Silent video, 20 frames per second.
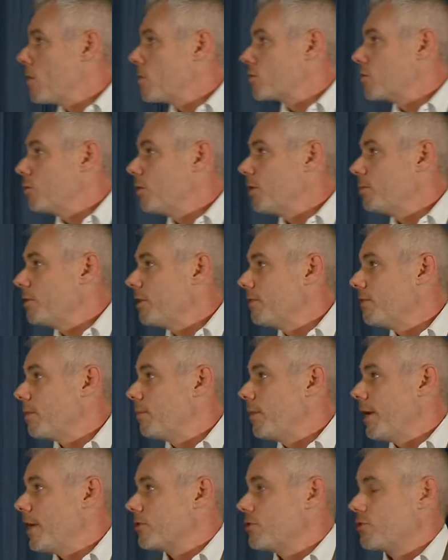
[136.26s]
So we believe
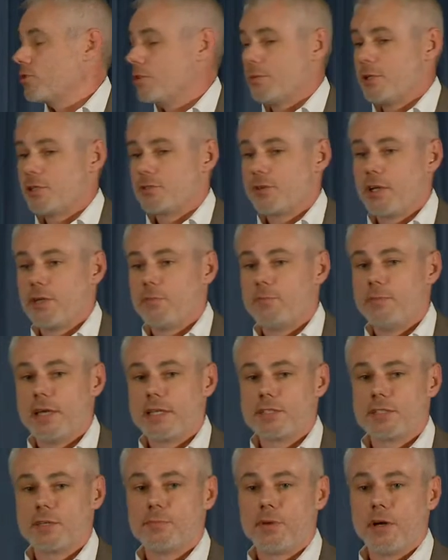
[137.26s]
that patients should be treated
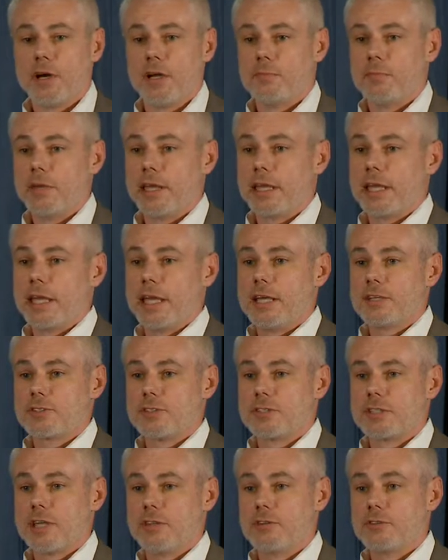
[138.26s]
based upon
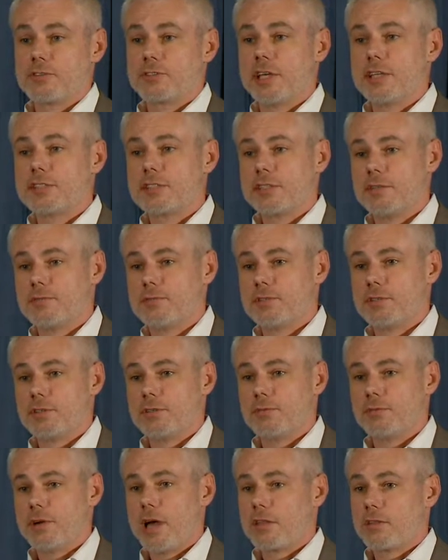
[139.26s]
medications that they're sensitive
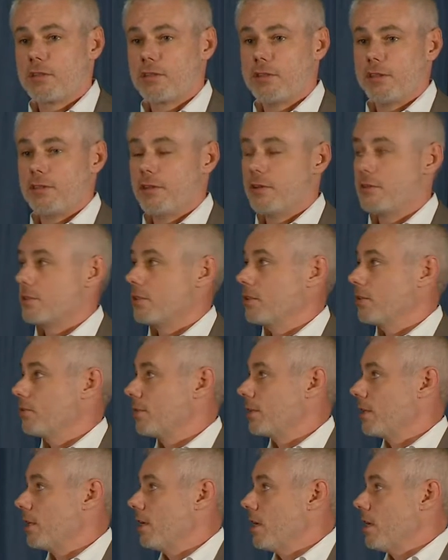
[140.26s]
to rather than those that
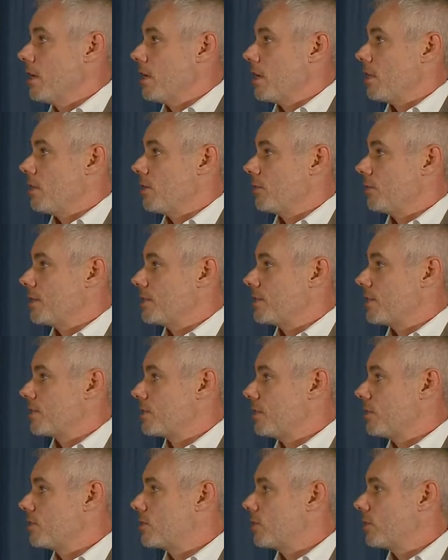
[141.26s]
they're
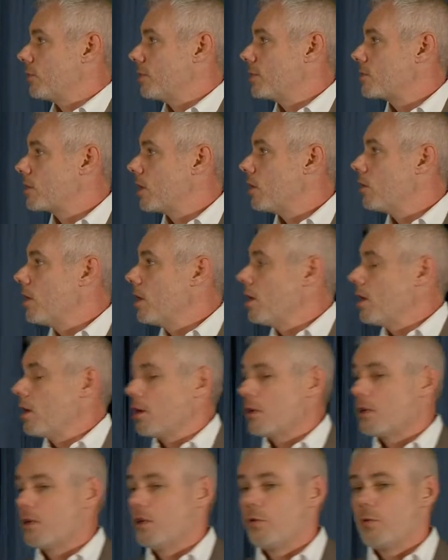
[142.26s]
resistant to. And so,
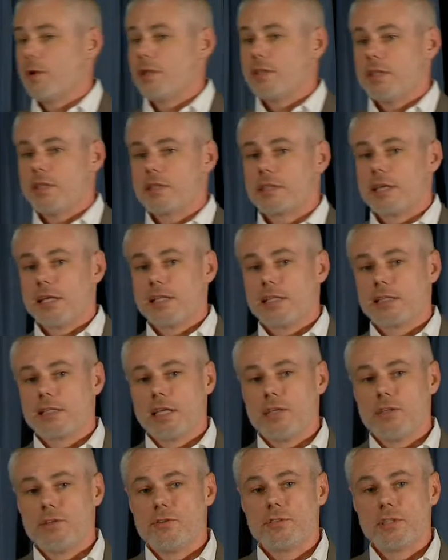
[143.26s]
we think
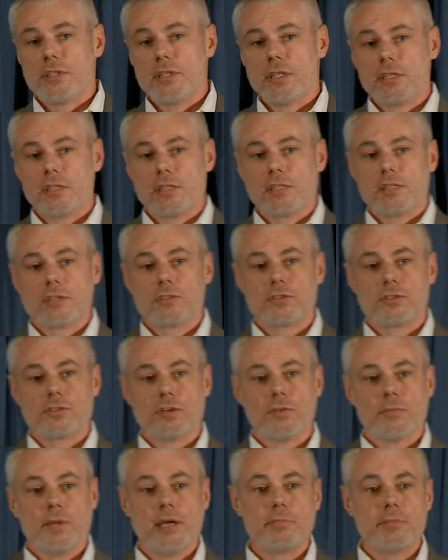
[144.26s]
that using the
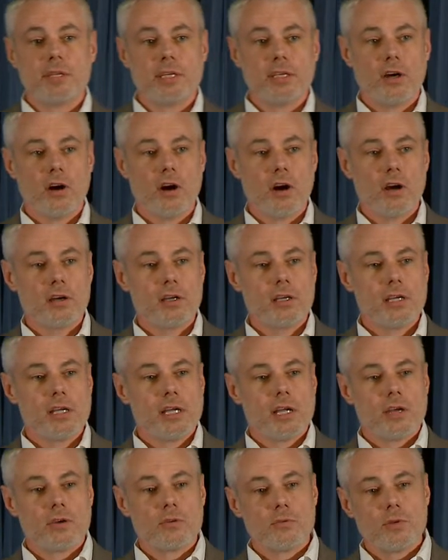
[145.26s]
term MDR
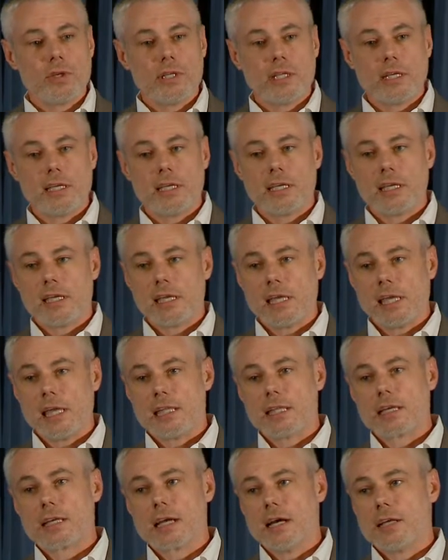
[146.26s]
really in
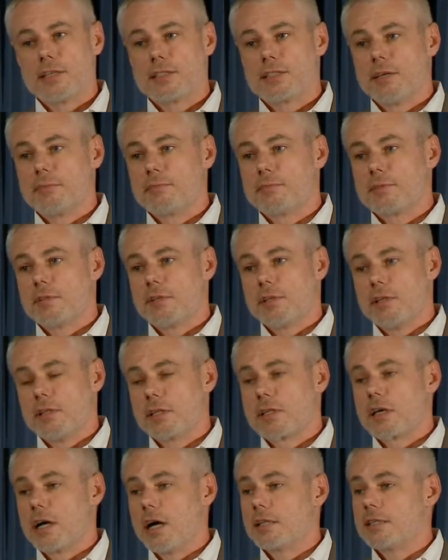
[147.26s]
the
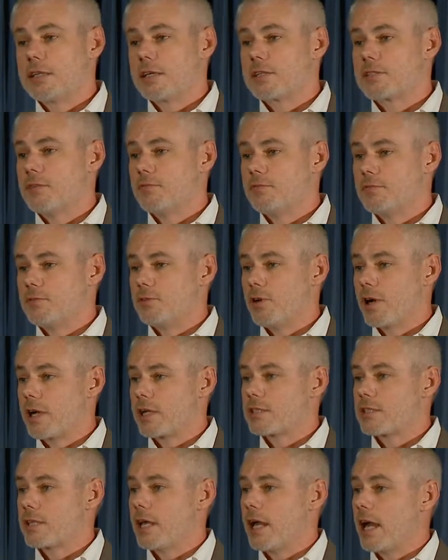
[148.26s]
context of
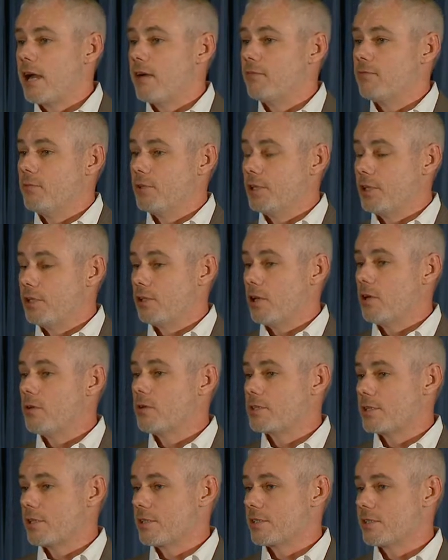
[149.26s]
drugs that have really no
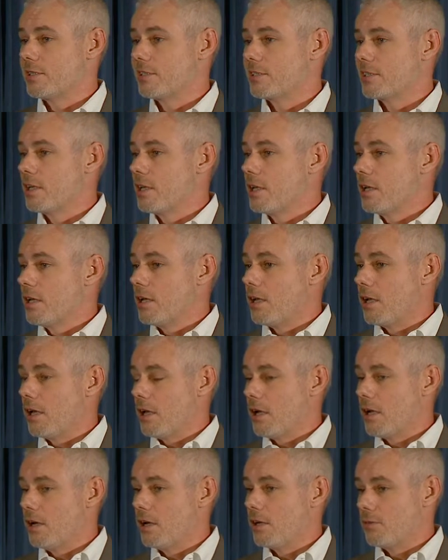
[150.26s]
resistance
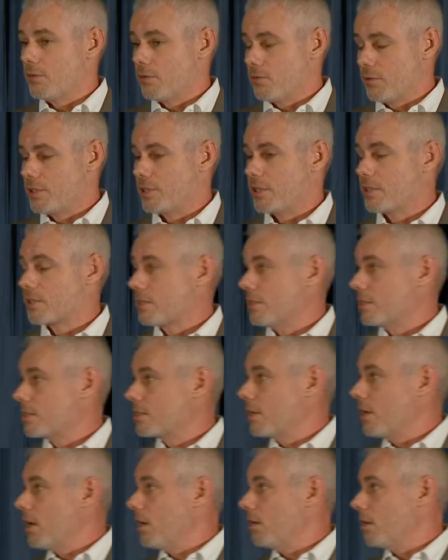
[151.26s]

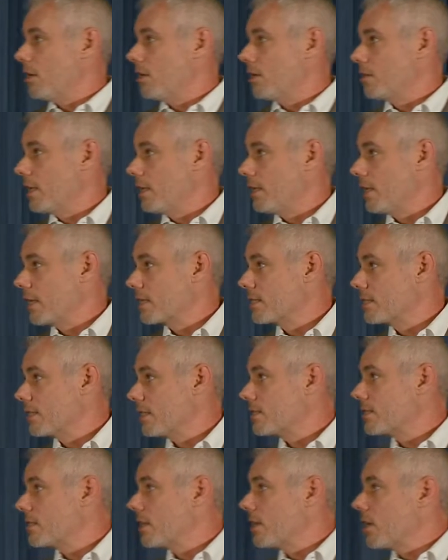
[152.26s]
that
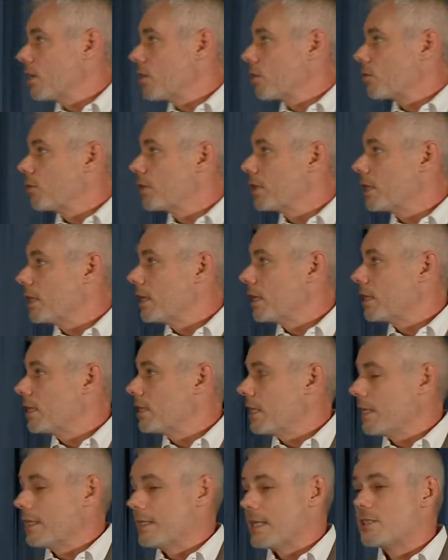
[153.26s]
exists, really
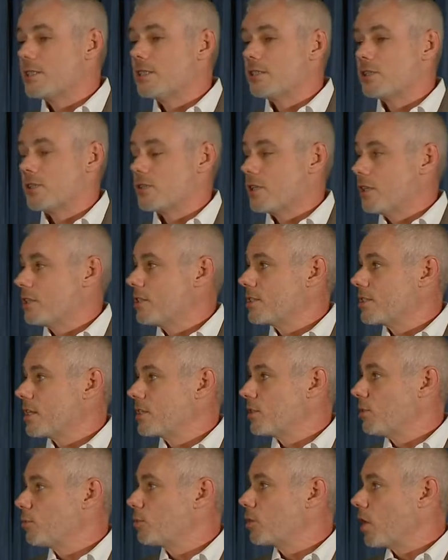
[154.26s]
it just
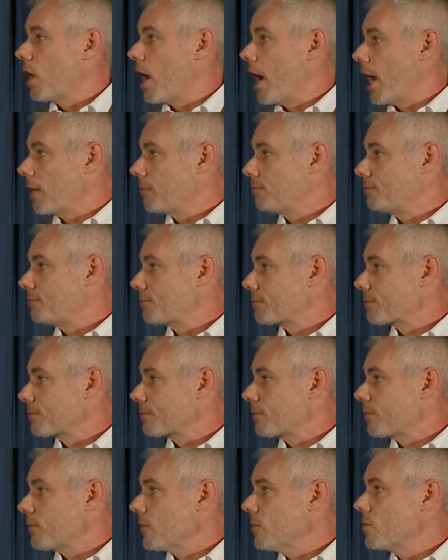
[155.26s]
doesn't apply.
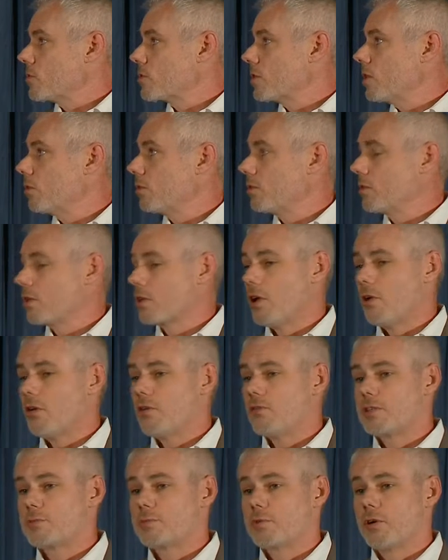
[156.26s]
So the goal of
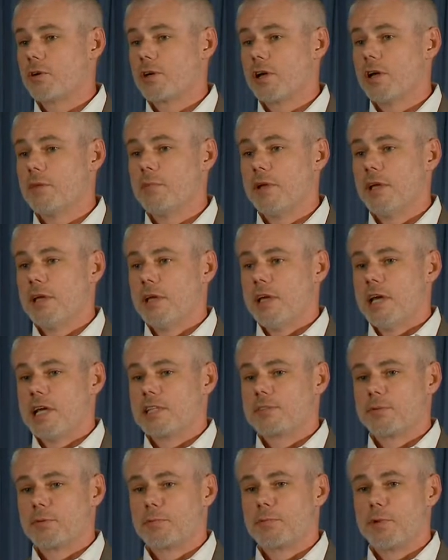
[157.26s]
this program
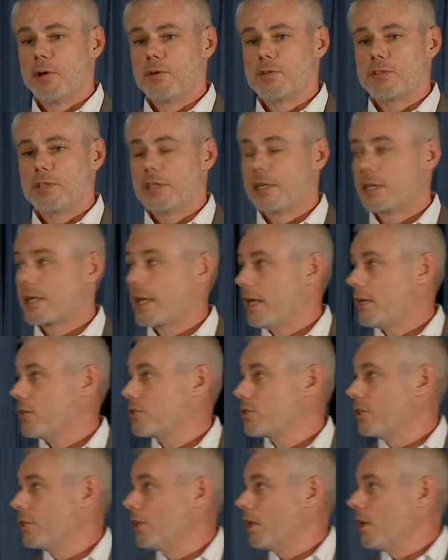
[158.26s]
is a proposed
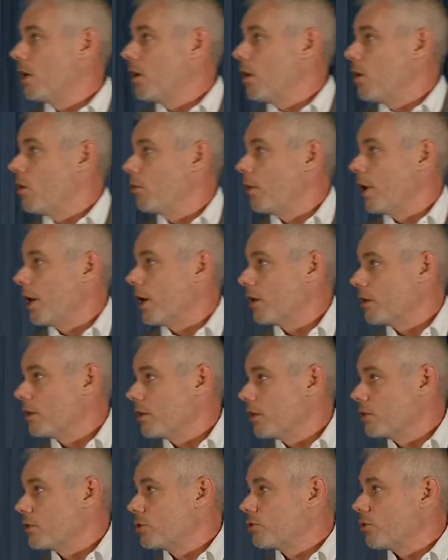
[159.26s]
indication where
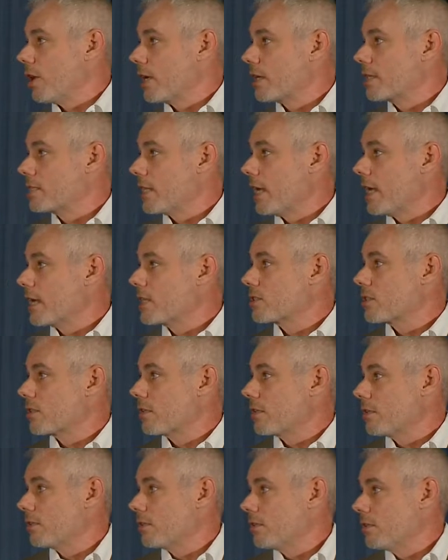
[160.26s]
drugs X,
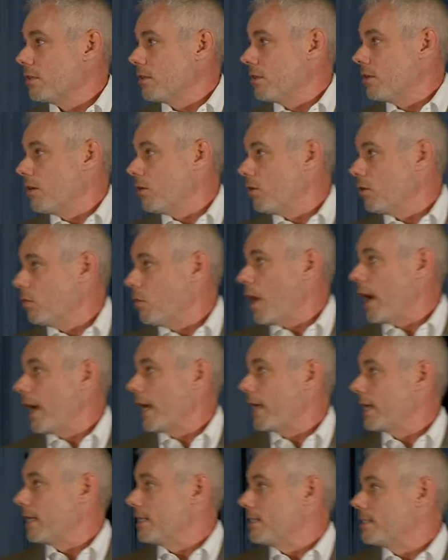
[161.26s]
Y,
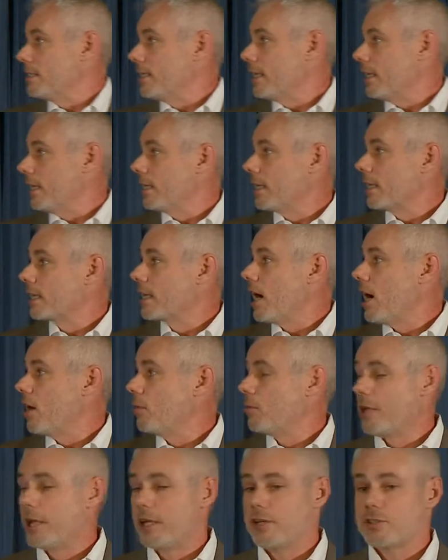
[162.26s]
and Z in
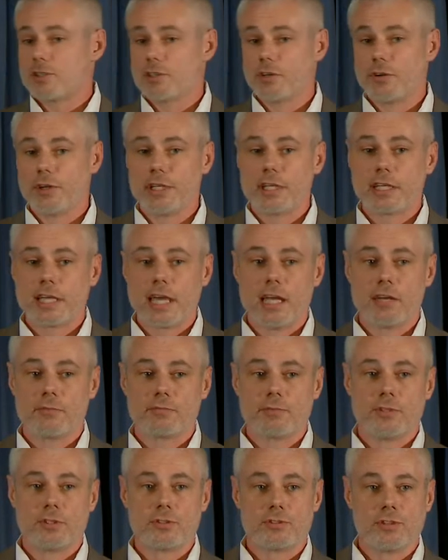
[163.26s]
combination are indicated
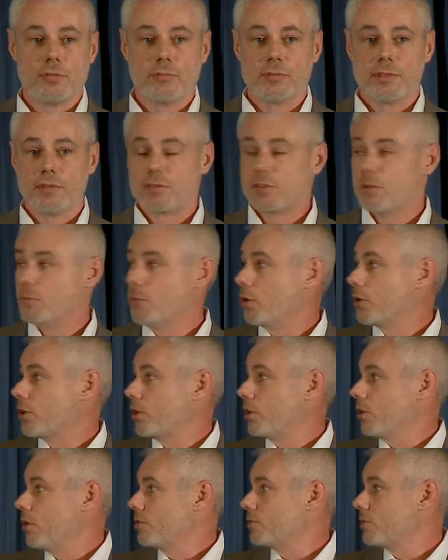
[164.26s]
for the treatment of
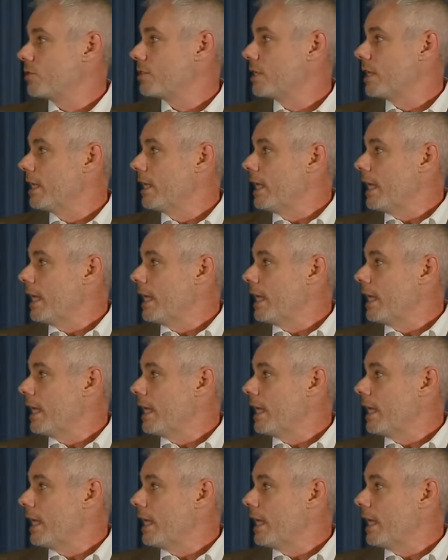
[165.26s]
tuberculosis